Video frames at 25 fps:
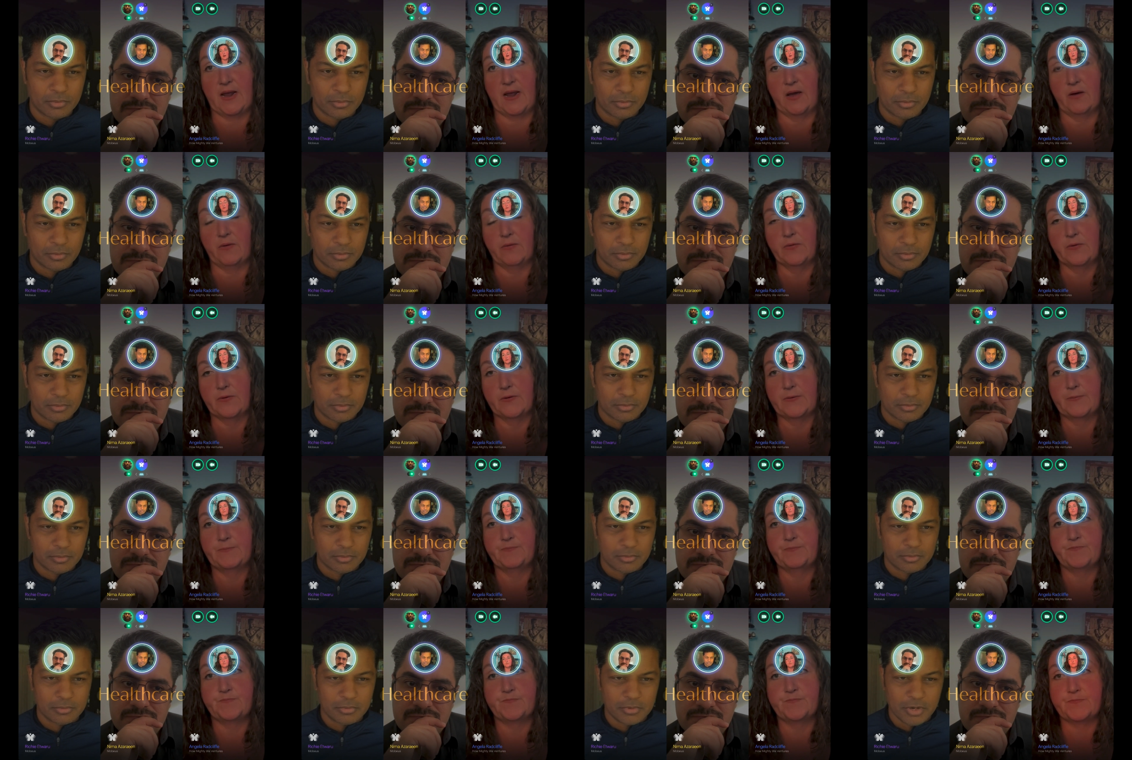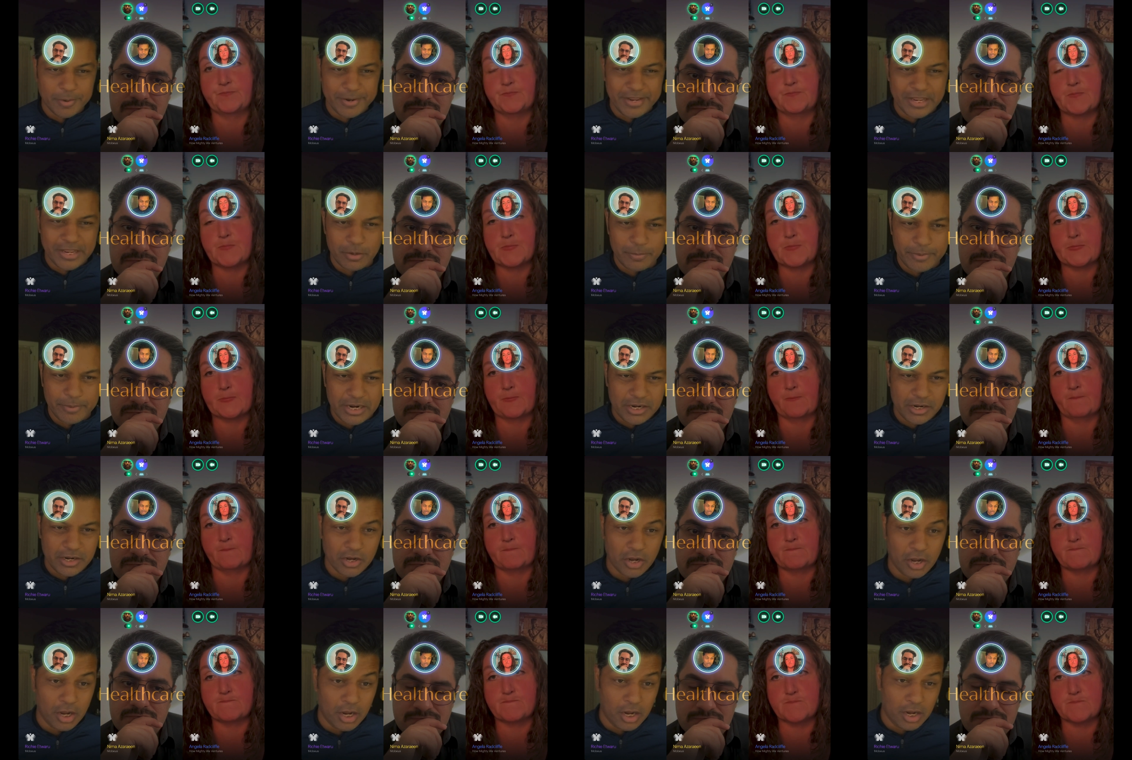Speaker 1: right now
Speaker 2: I mean, there are
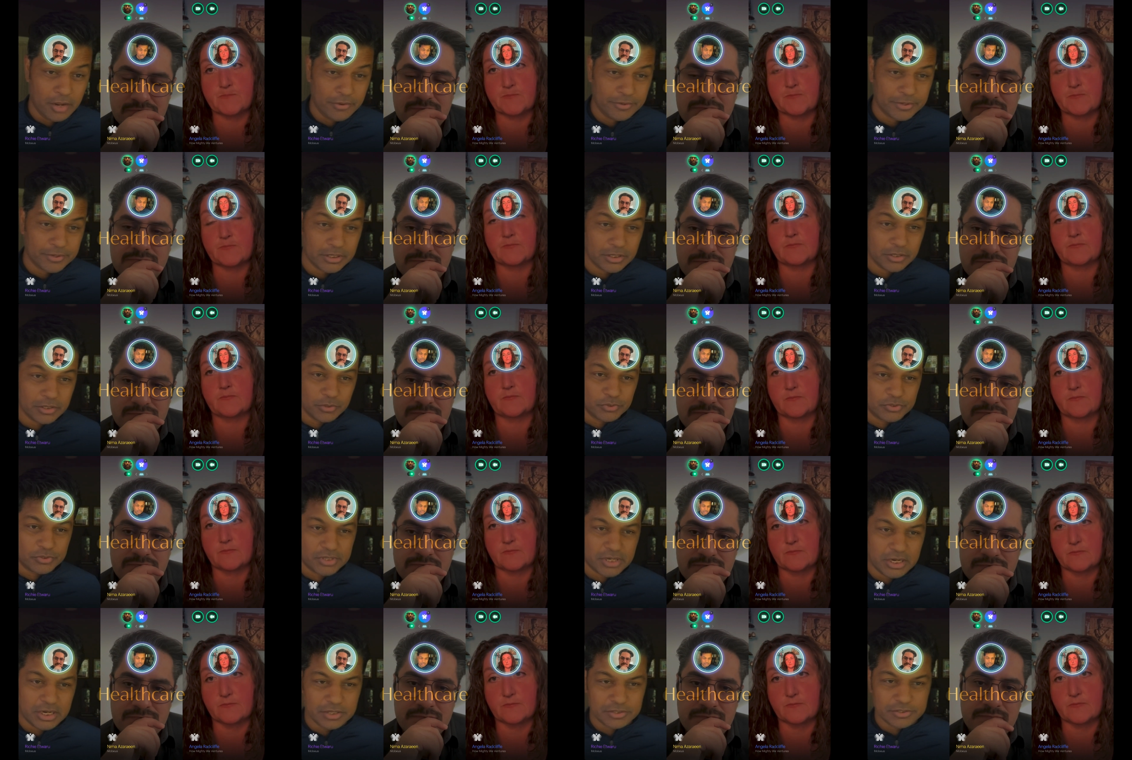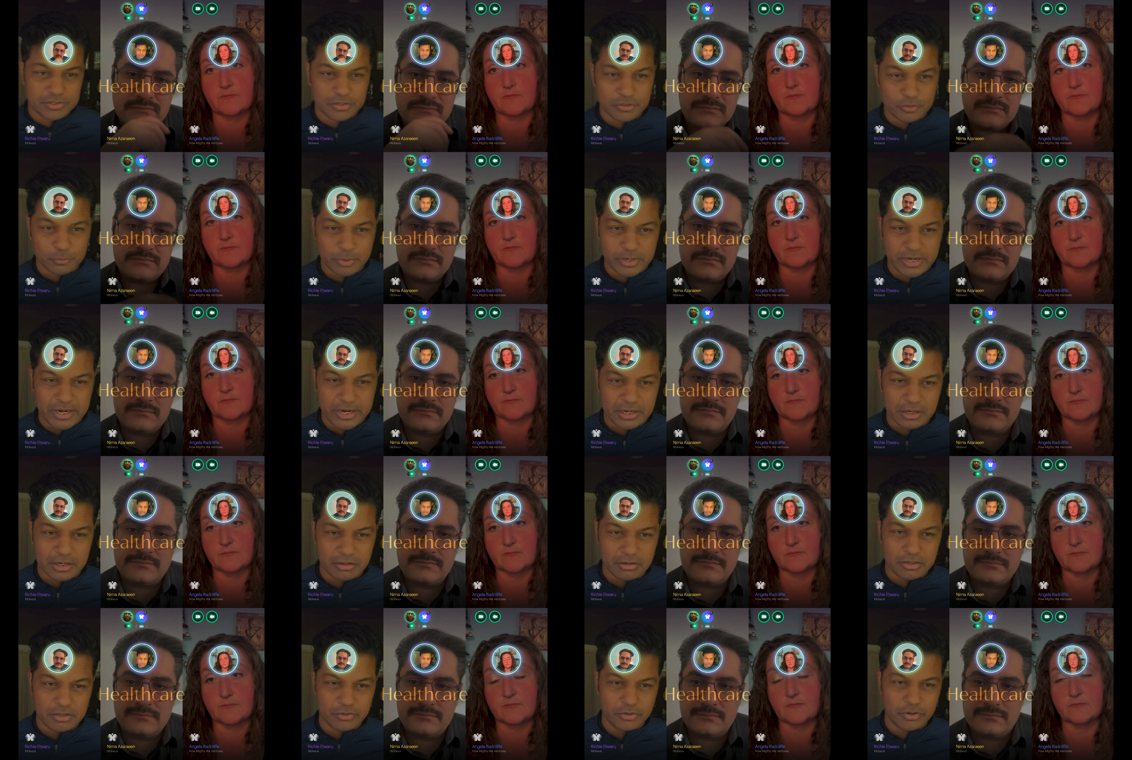many other use cases, but I
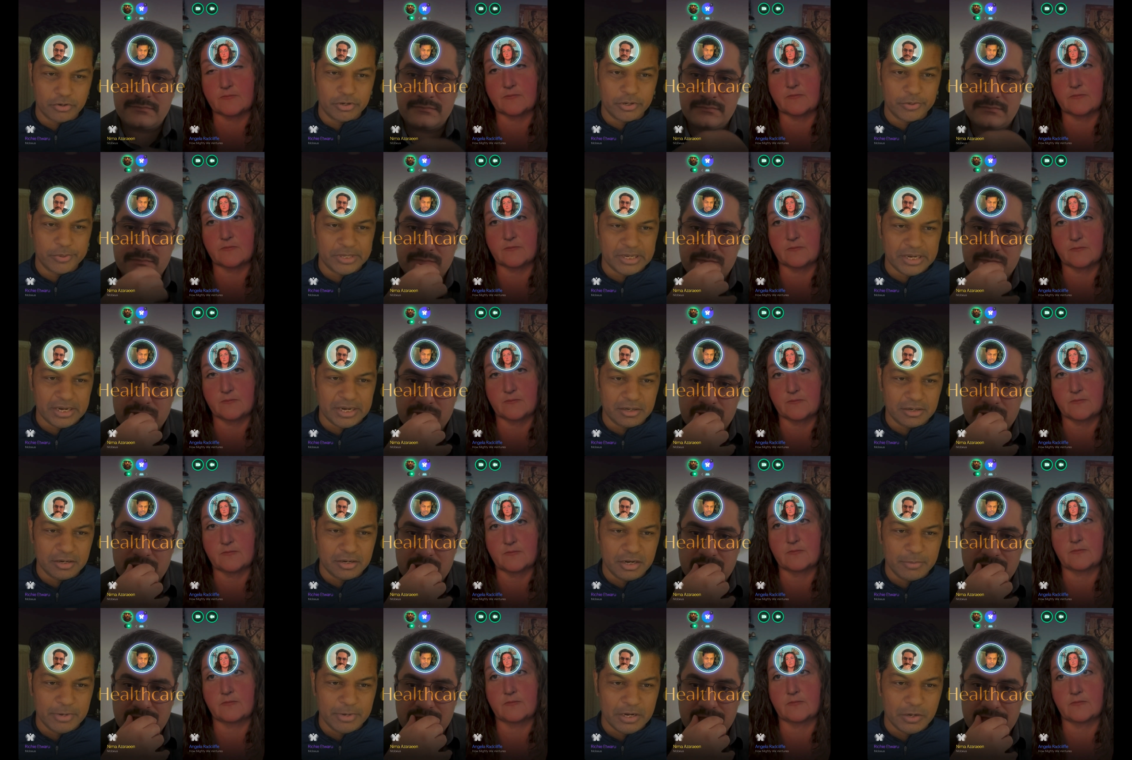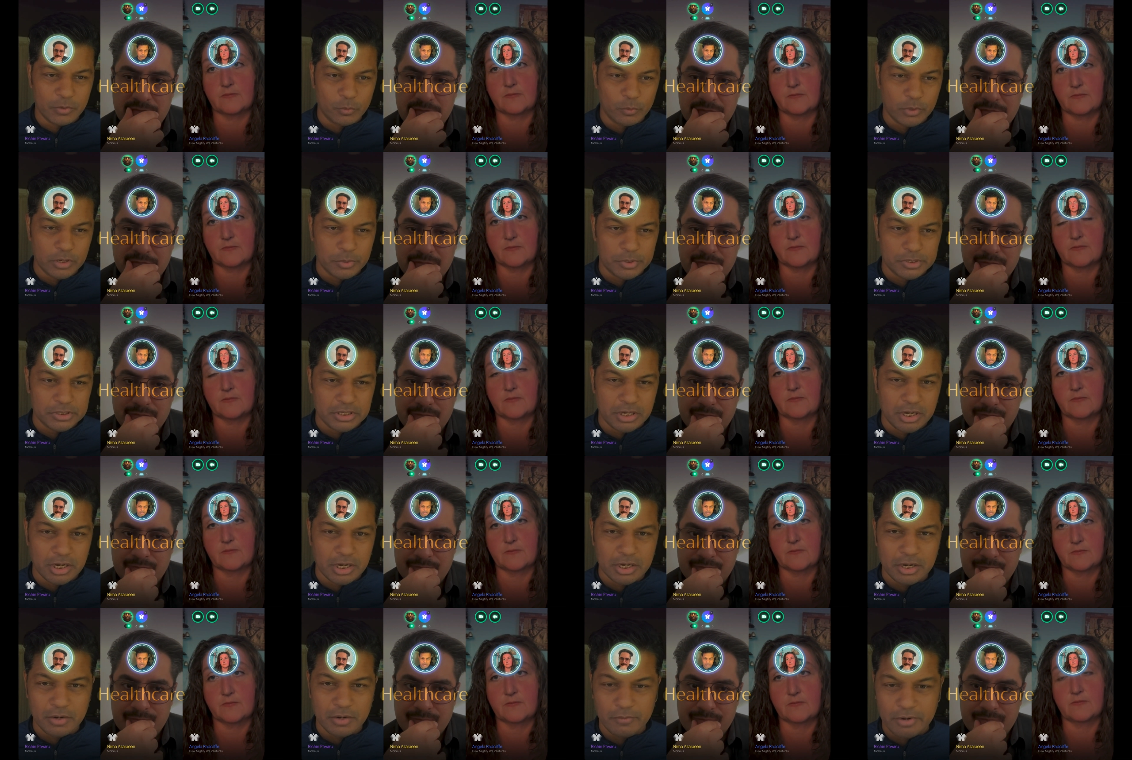agree with that. Nima, we were
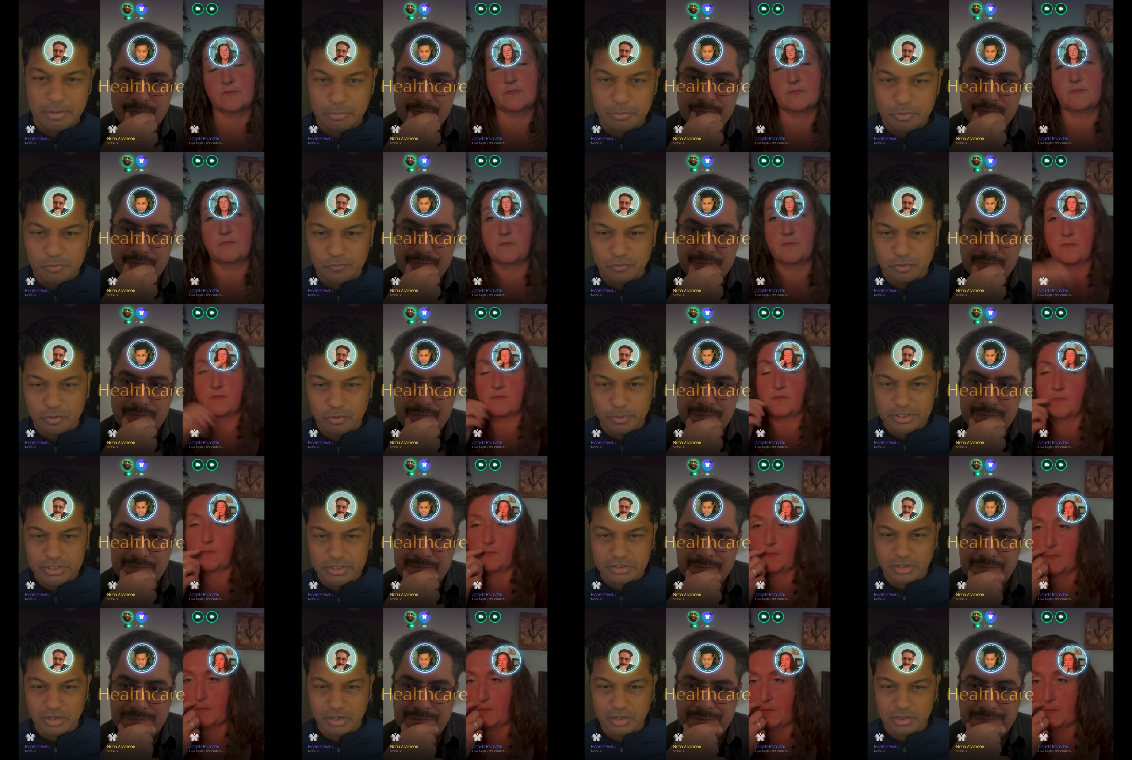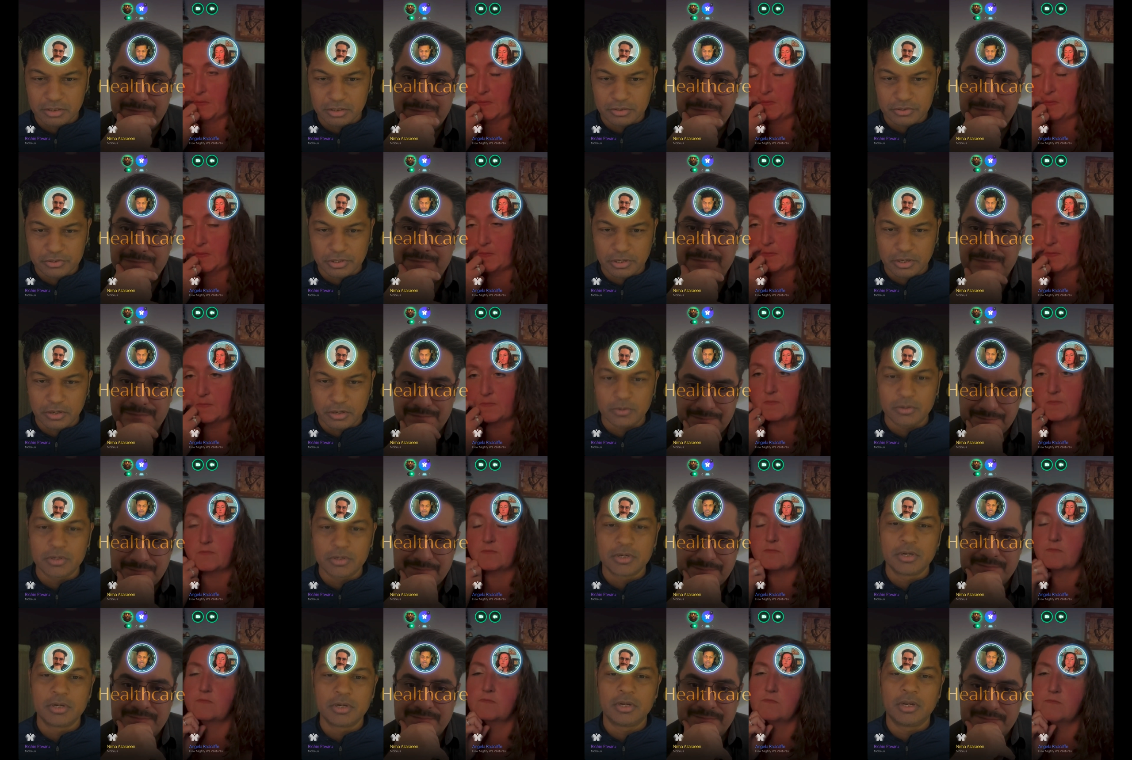talking right before we started the show
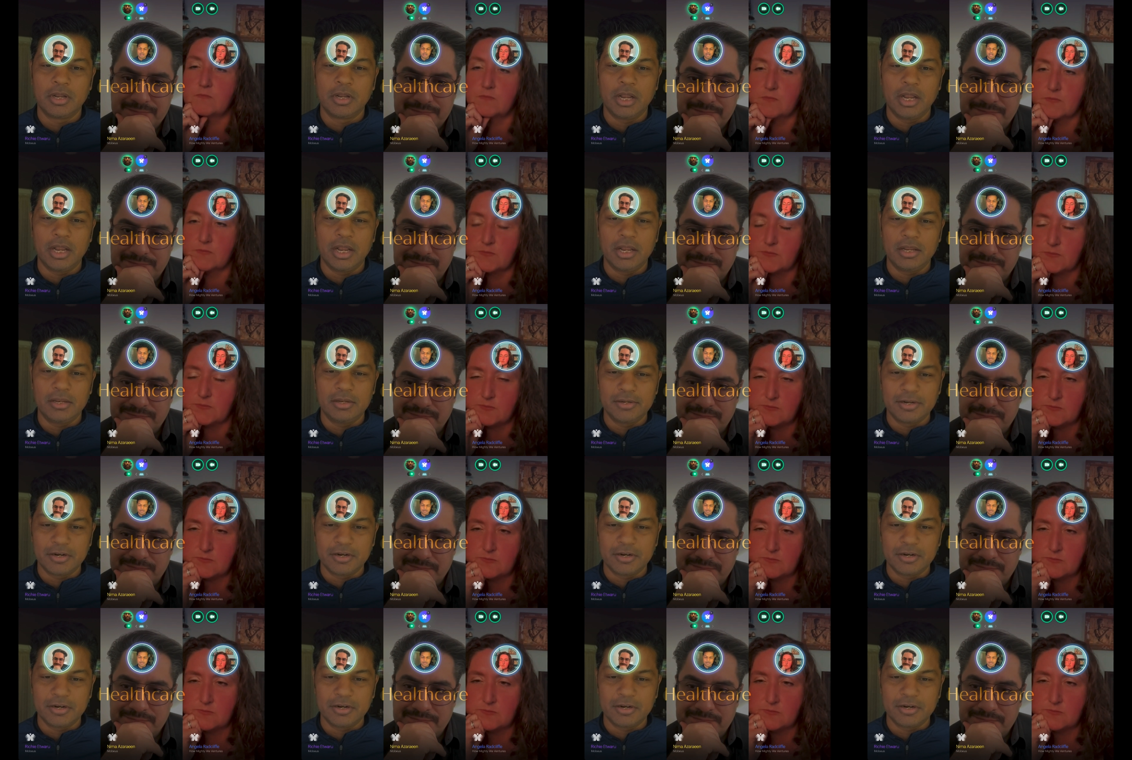uh, a little